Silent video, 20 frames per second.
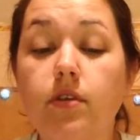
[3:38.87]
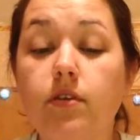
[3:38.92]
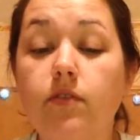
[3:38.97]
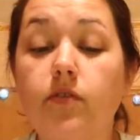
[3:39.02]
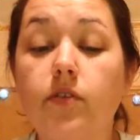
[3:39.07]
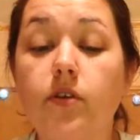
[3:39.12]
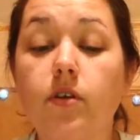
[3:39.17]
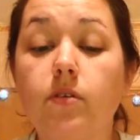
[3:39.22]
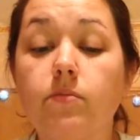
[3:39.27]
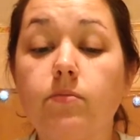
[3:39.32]

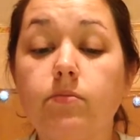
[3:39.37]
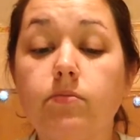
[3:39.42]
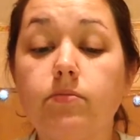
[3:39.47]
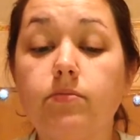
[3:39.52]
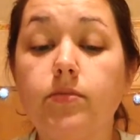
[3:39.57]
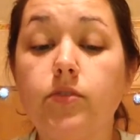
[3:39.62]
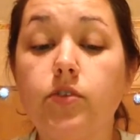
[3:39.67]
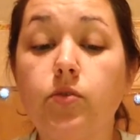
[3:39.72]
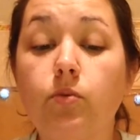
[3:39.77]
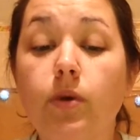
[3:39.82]
from
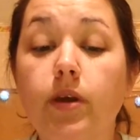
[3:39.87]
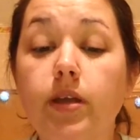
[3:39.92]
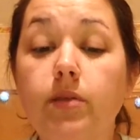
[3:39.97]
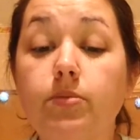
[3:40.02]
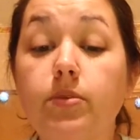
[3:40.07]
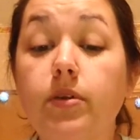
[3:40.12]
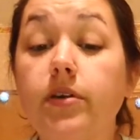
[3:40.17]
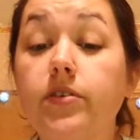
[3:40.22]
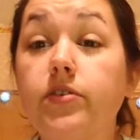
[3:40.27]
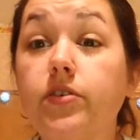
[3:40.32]
20
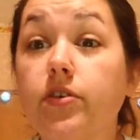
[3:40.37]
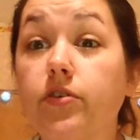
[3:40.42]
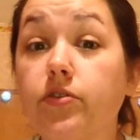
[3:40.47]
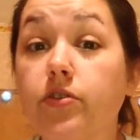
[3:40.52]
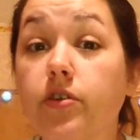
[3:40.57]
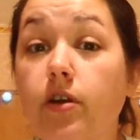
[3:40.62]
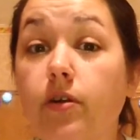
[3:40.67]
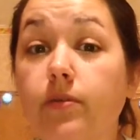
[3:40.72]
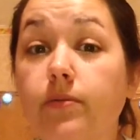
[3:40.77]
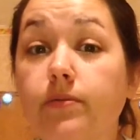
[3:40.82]
plus years
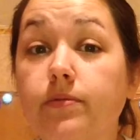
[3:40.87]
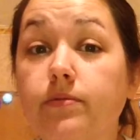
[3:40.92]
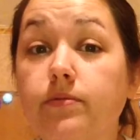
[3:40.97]
ago.